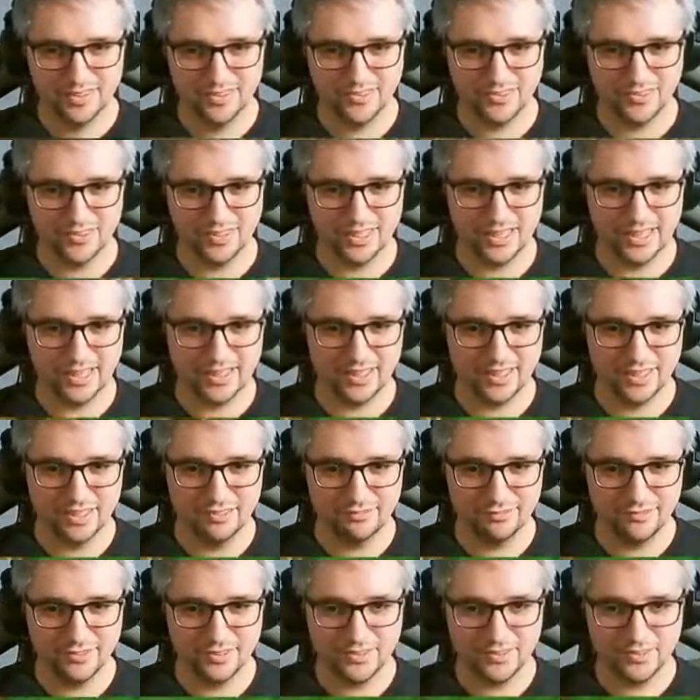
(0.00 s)
So yeah, that
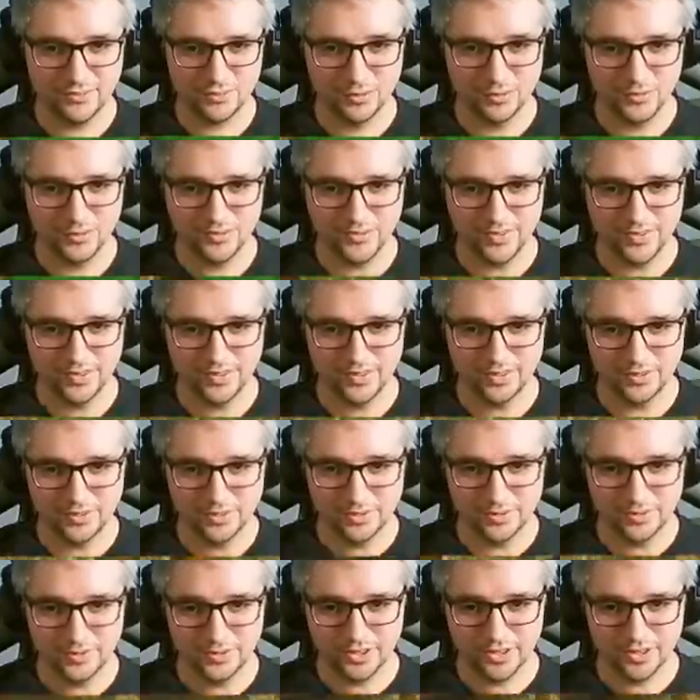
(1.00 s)
infinite continue
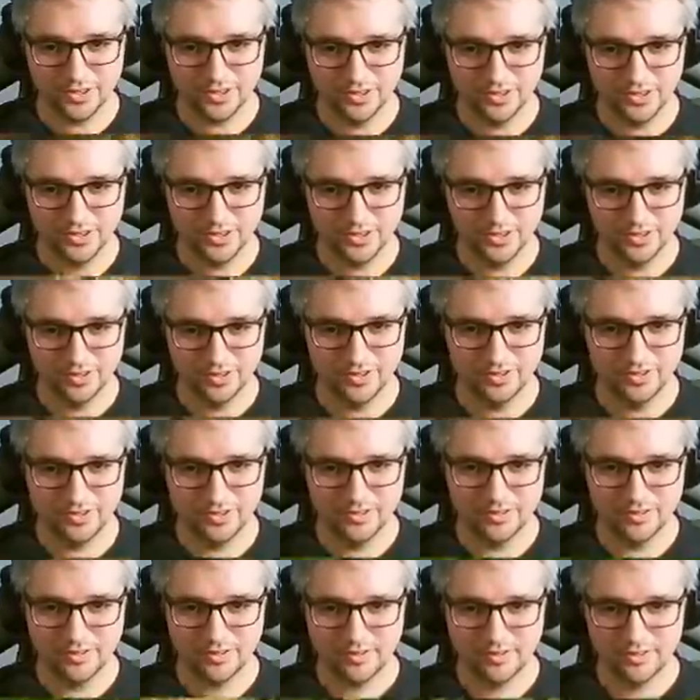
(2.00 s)
coin,
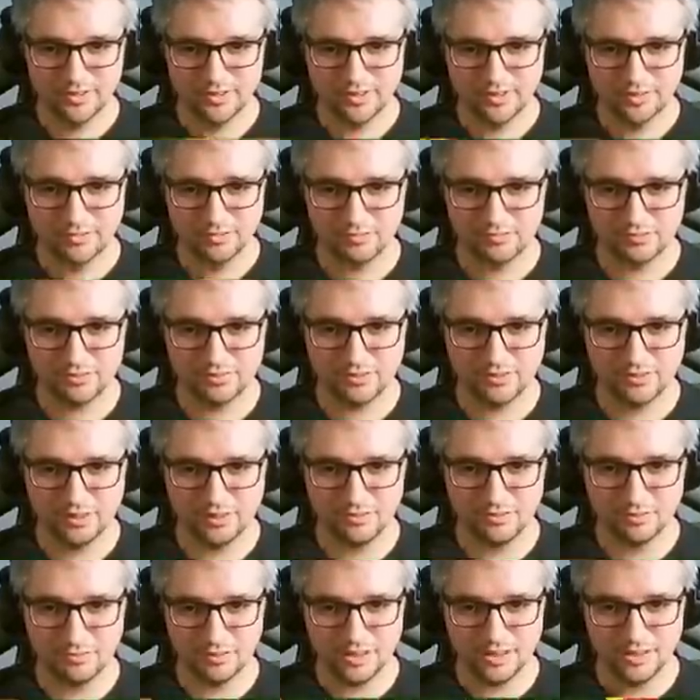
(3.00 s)

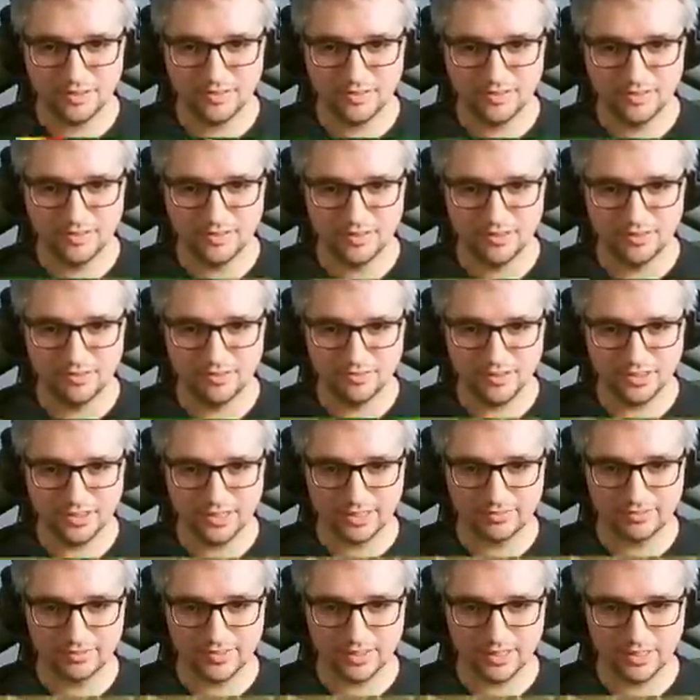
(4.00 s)
probably the deal of a
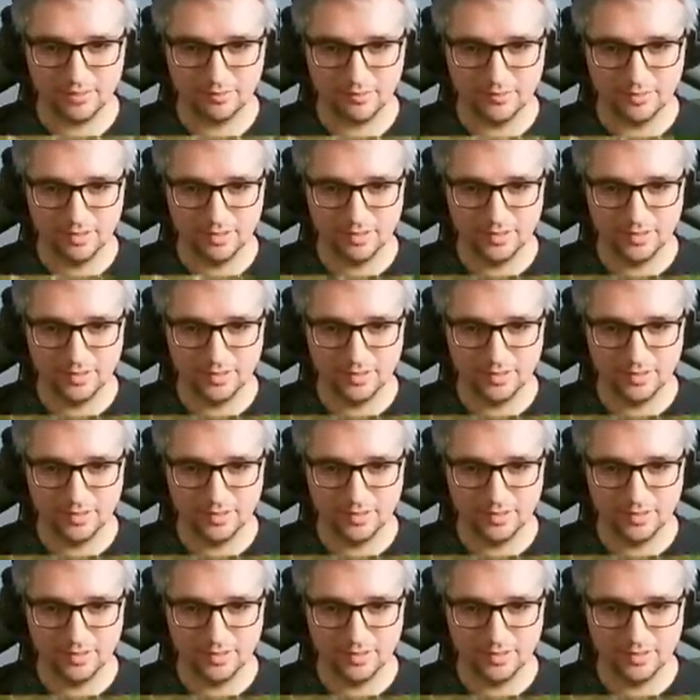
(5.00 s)
lifetime.